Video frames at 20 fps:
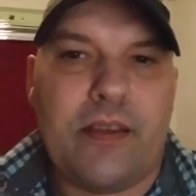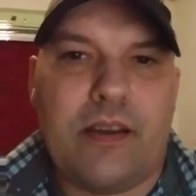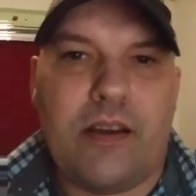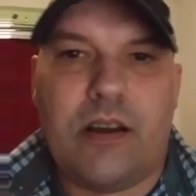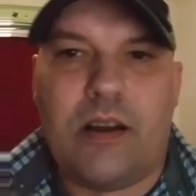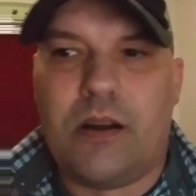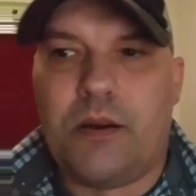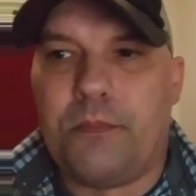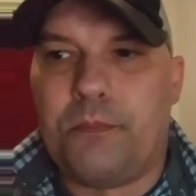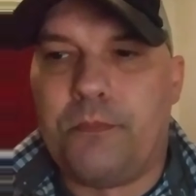
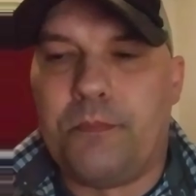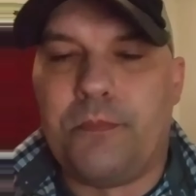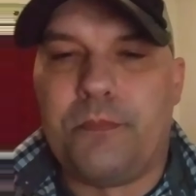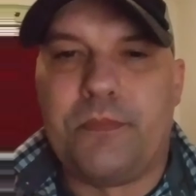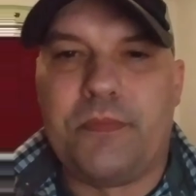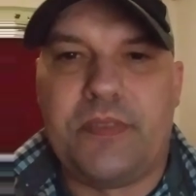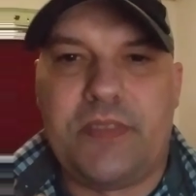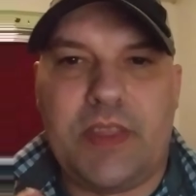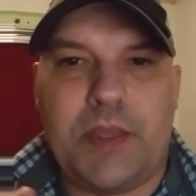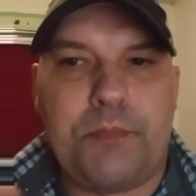Um,
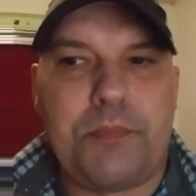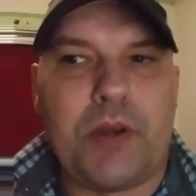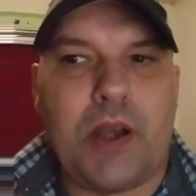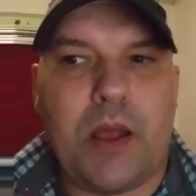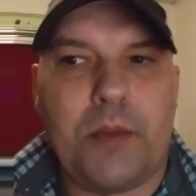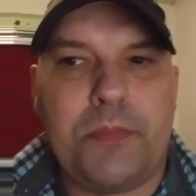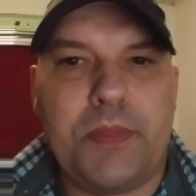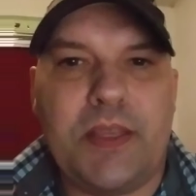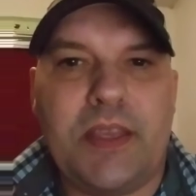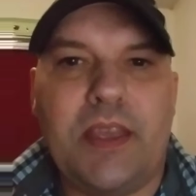they
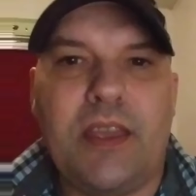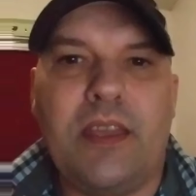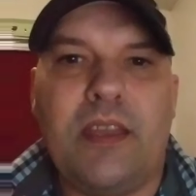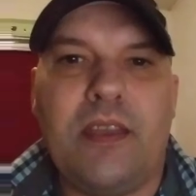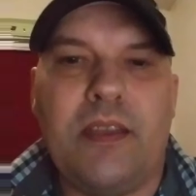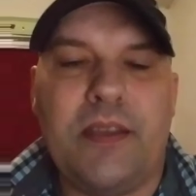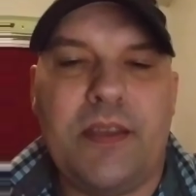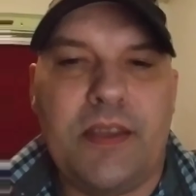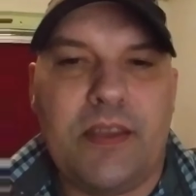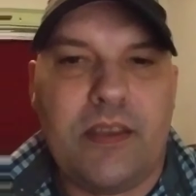
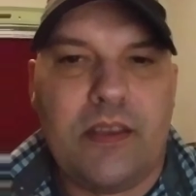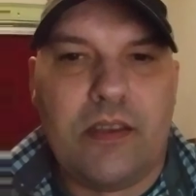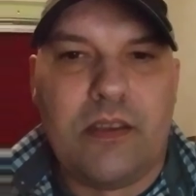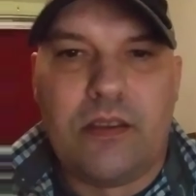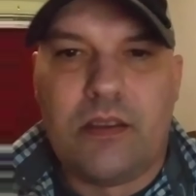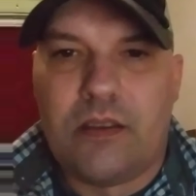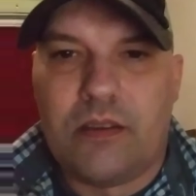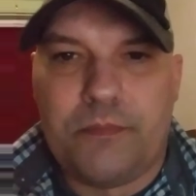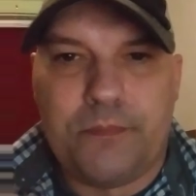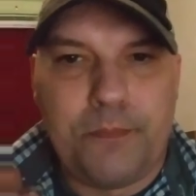probably
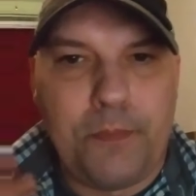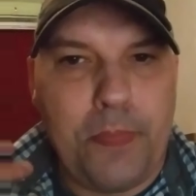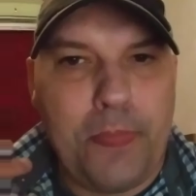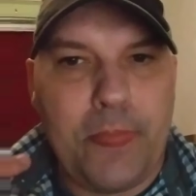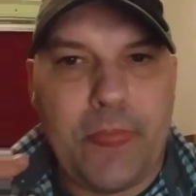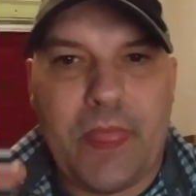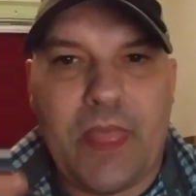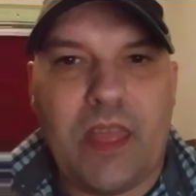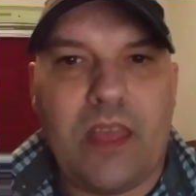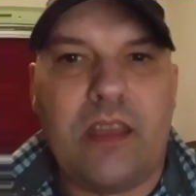
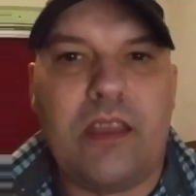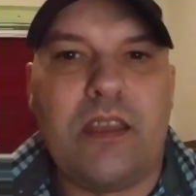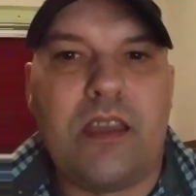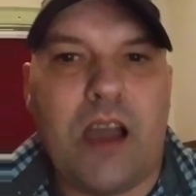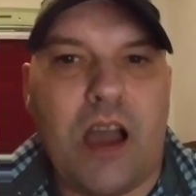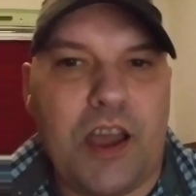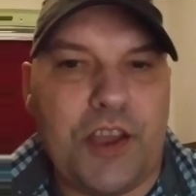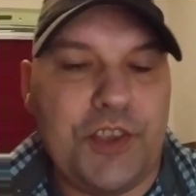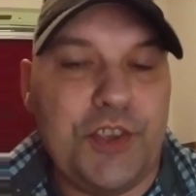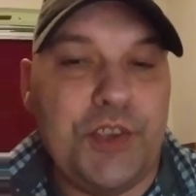
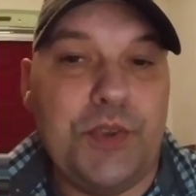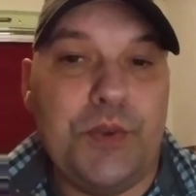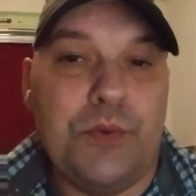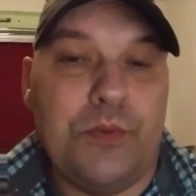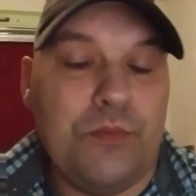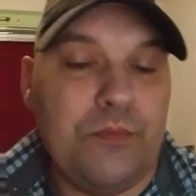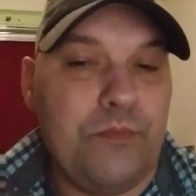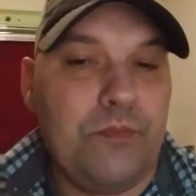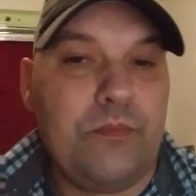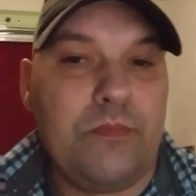got you
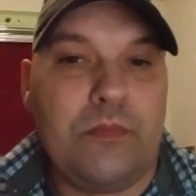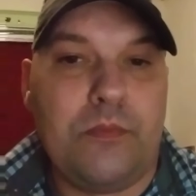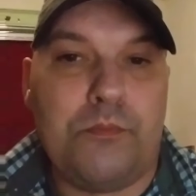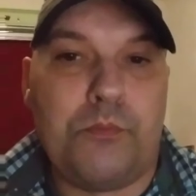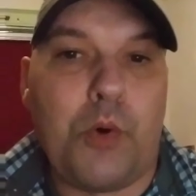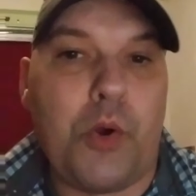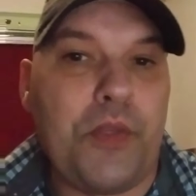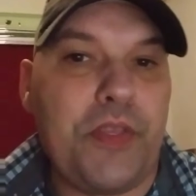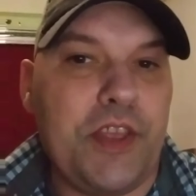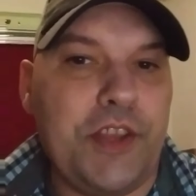
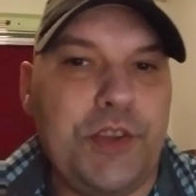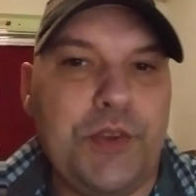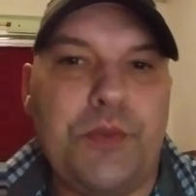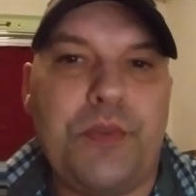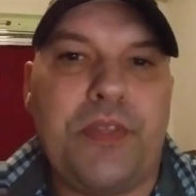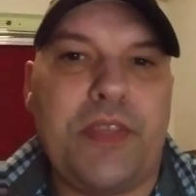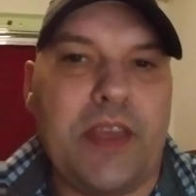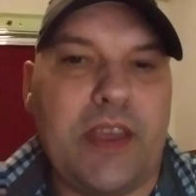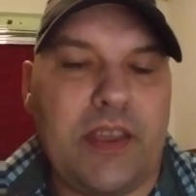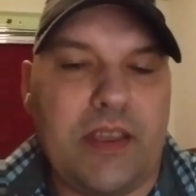more than you
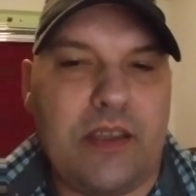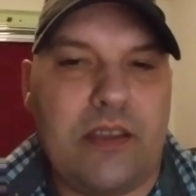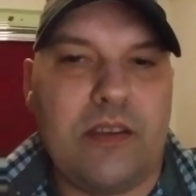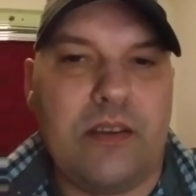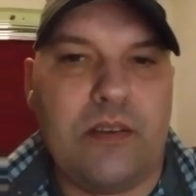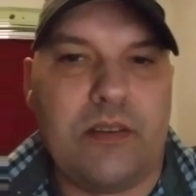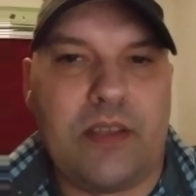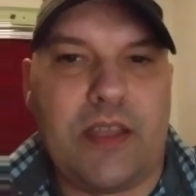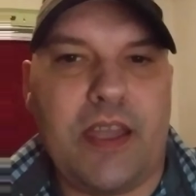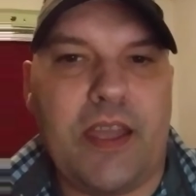think.
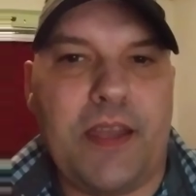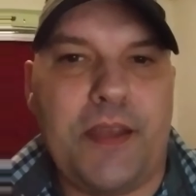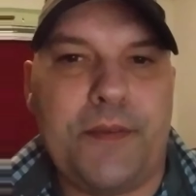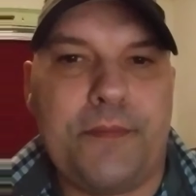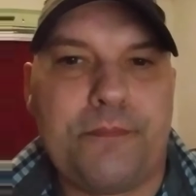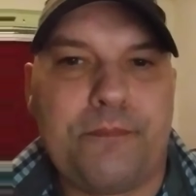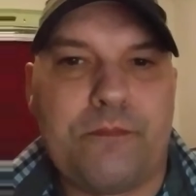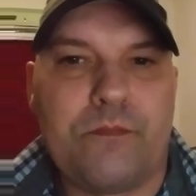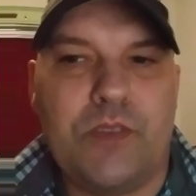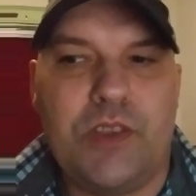Okay,
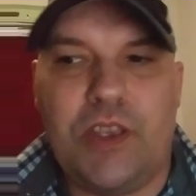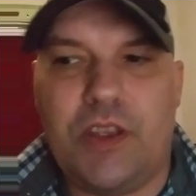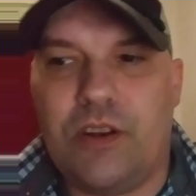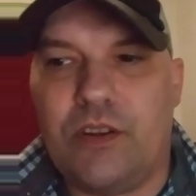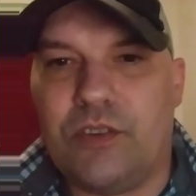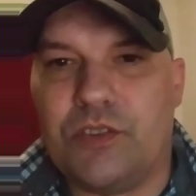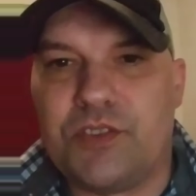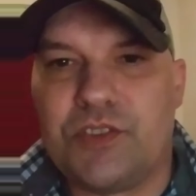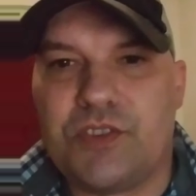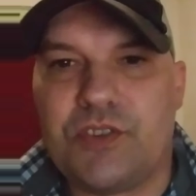you
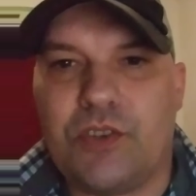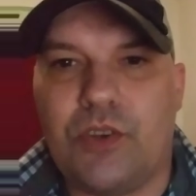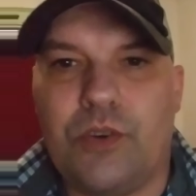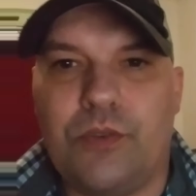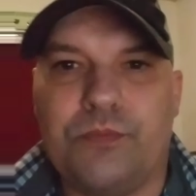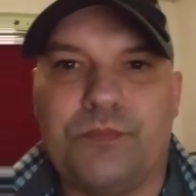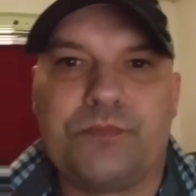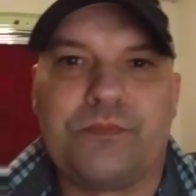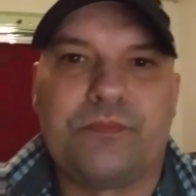know. So,